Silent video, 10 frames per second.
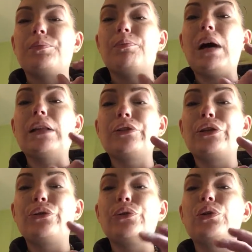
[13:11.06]

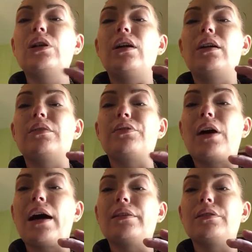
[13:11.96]
molecule of
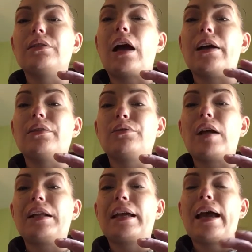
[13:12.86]

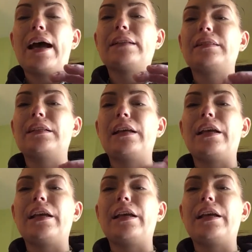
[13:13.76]
hyaluronic acid,